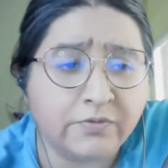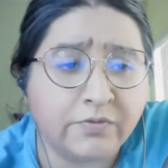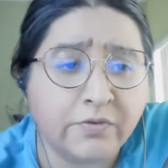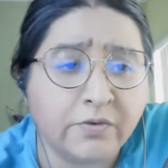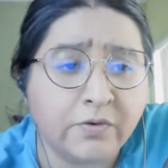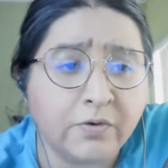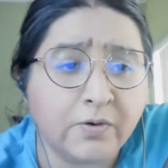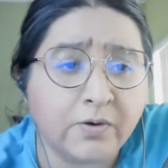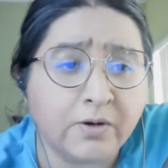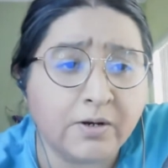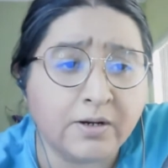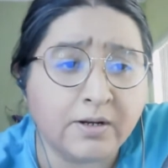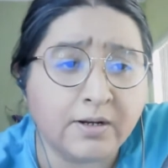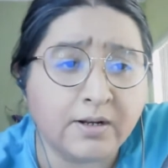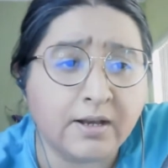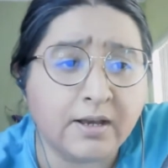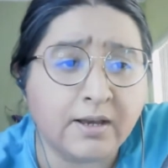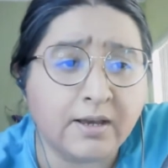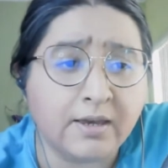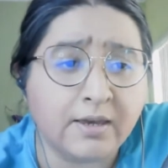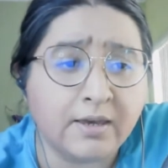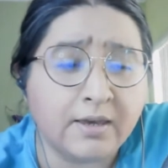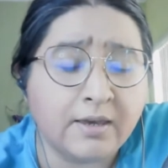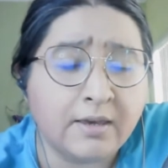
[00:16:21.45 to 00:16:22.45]
for
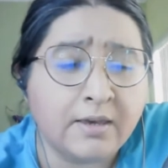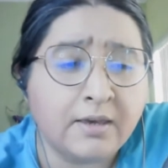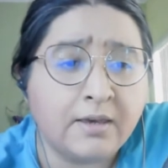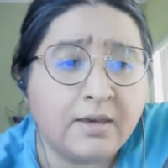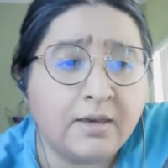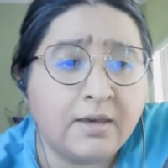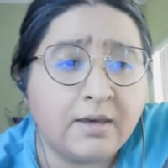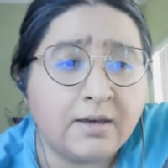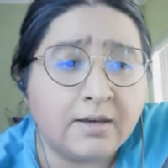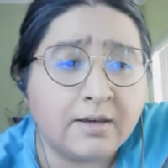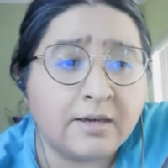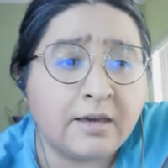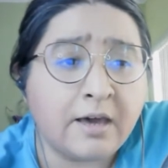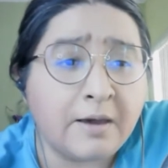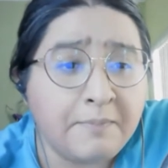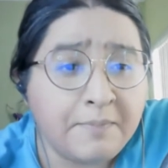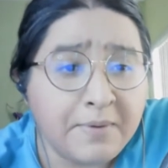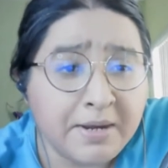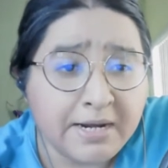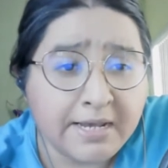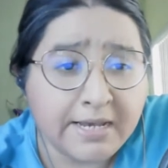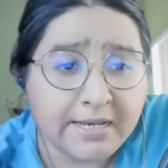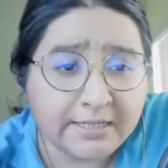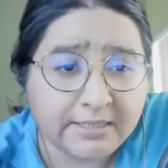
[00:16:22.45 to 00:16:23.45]

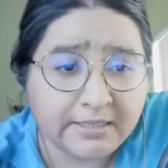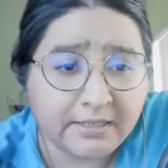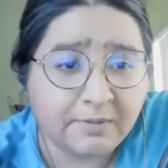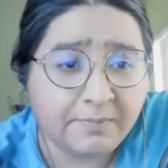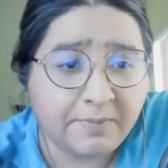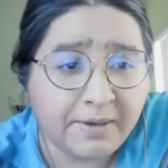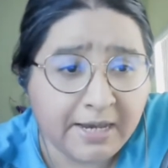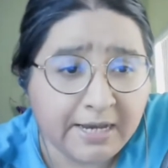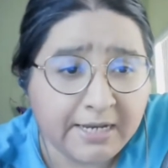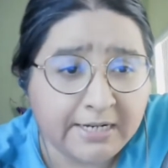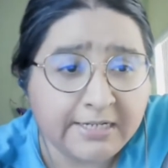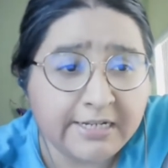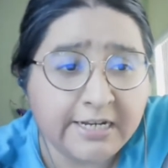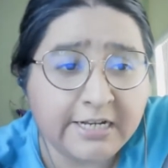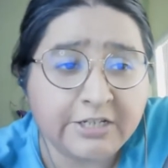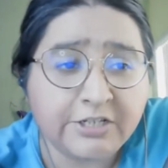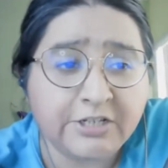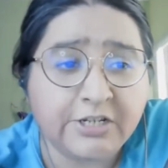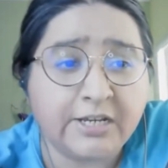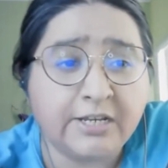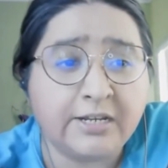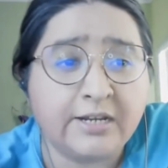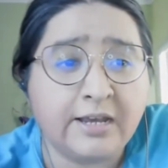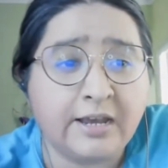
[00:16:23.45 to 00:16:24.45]
companies to pay
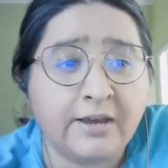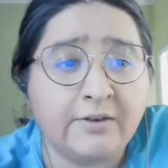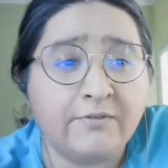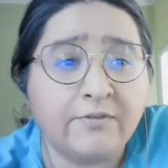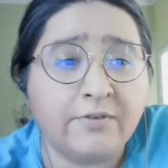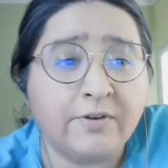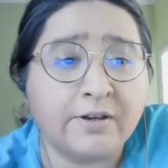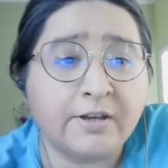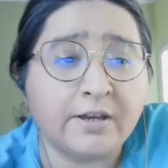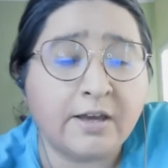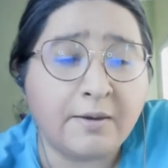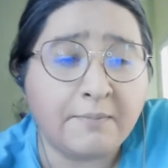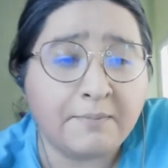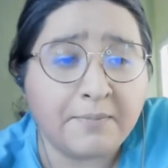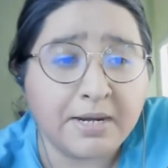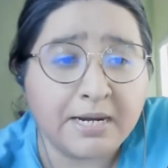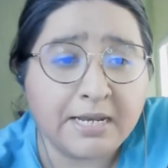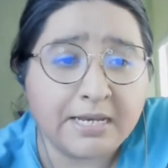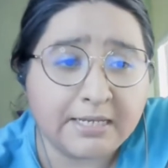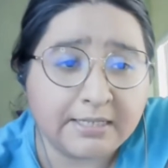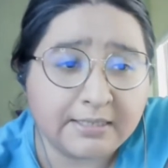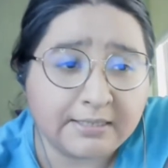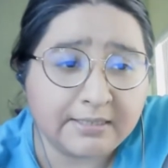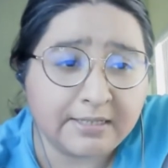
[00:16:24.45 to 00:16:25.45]
attention and for
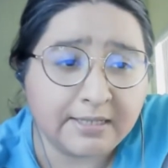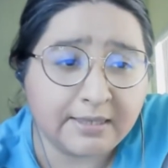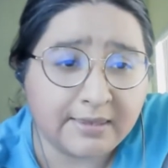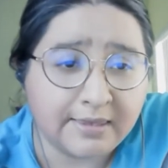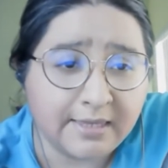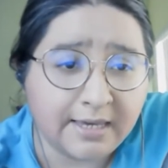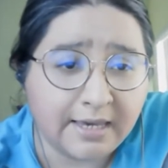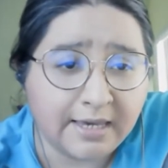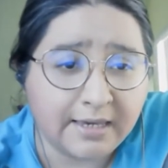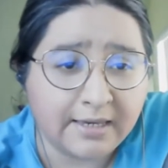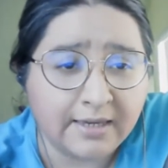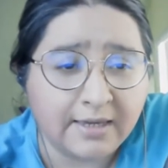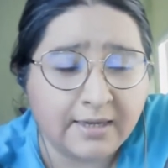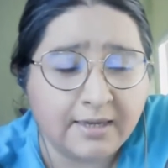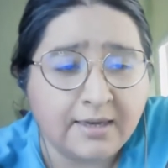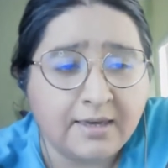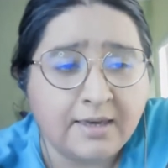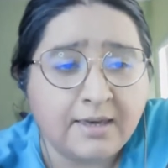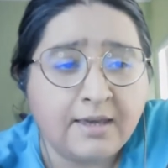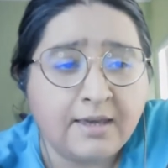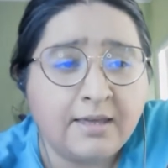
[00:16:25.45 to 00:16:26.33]
companies to think